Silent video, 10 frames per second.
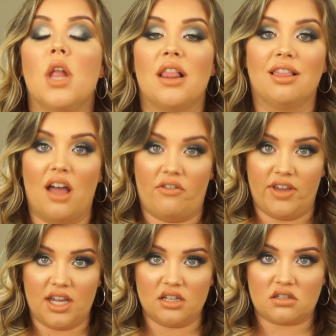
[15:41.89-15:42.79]

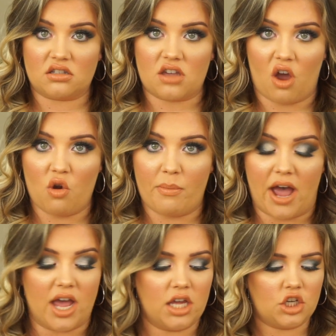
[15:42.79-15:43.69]
loving it so
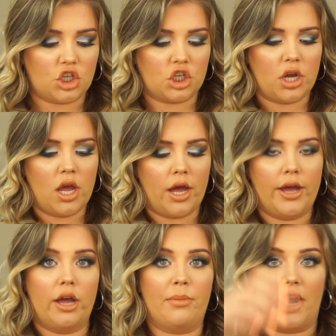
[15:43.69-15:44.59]
much.
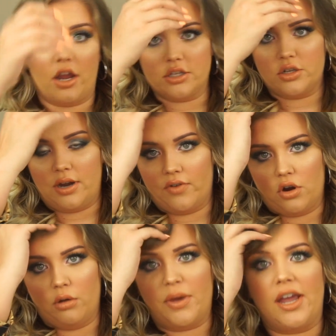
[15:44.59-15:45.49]
And I also never
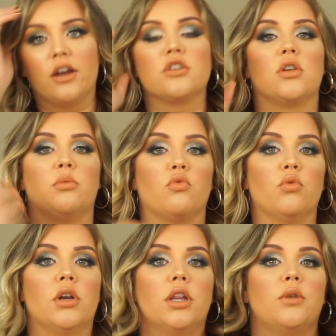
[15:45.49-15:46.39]
curl my hair, so I'm
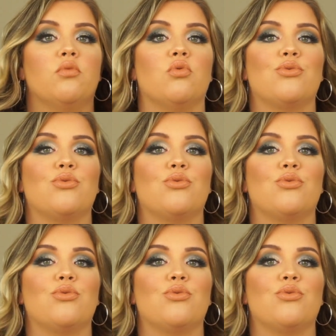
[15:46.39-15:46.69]
really